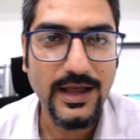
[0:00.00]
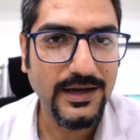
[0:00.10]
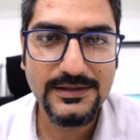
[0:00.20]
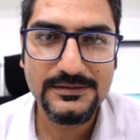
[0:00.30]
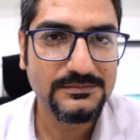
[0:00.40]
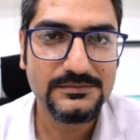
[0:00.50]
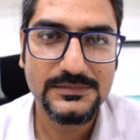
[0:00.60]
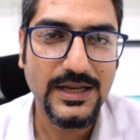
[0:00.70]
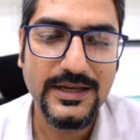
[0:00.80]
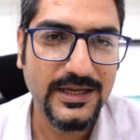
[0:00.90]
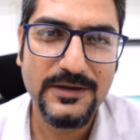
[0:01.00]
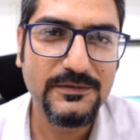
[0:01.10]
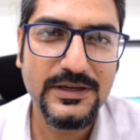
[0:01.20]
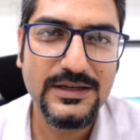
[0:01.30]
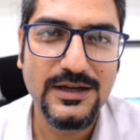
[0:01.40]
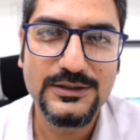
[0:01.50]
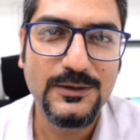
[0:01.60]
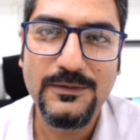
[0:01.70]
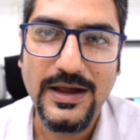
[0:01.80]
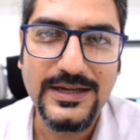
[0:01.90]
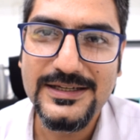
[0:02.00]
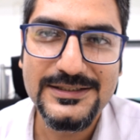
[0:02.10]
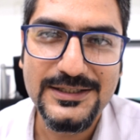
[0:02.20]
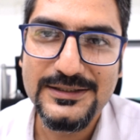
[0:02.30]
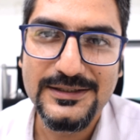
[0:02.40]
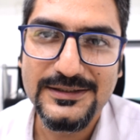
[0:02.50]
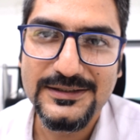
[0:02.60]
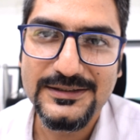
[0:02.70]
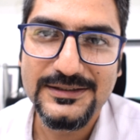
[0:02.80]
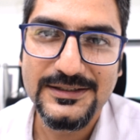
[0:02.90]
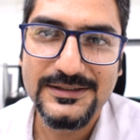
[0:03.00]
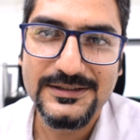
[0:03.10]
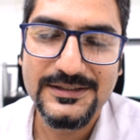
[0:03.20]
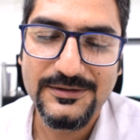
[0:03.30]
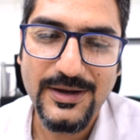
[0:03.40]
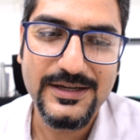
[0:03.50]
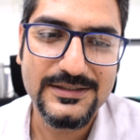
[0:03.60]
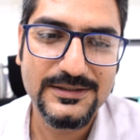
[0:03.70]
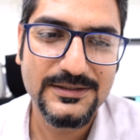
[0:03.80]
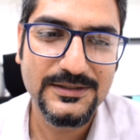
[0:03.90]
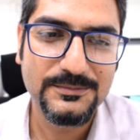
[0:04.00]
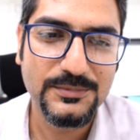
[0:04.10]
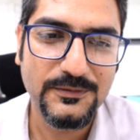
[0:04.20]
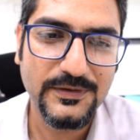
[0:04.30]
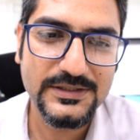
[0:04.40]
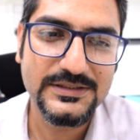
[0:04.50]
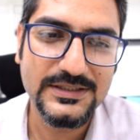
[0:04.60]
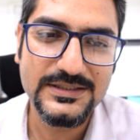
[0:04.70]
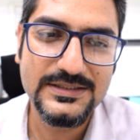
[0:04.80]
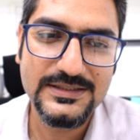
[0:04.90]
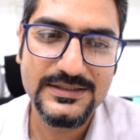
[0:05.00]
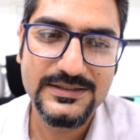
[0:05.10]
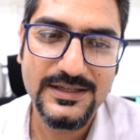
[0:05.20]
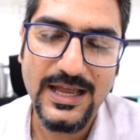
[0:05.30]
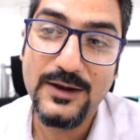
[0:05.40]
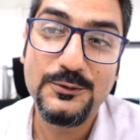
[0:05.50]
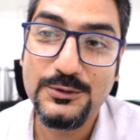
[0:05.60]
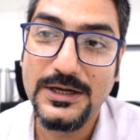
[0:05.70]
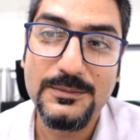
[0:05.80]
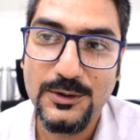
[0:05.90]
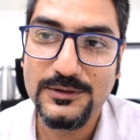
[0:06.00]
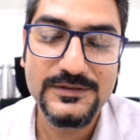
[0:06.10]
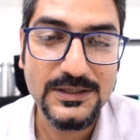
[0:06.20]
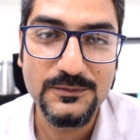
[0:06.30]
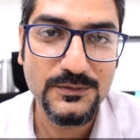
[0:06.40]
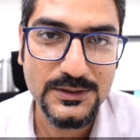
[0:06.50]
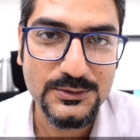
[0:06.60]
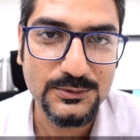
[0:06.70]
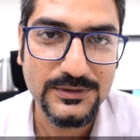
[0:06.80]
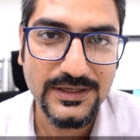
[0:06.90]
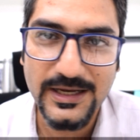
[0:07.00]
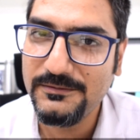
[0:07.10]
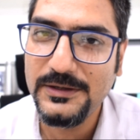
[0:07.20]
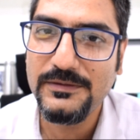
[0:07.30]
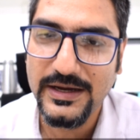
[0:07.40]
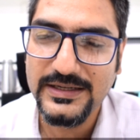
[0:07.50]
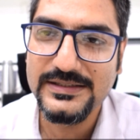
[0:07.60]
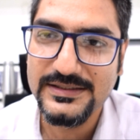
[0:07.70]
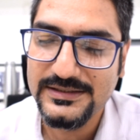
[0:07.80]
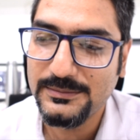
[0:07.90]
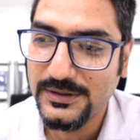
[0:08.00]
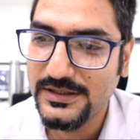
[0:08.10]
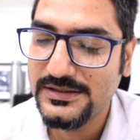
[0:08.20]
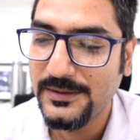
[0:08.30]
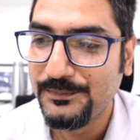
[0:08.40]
And like every other filing season, right, professionals have to come out of the comfort zone every filing season, because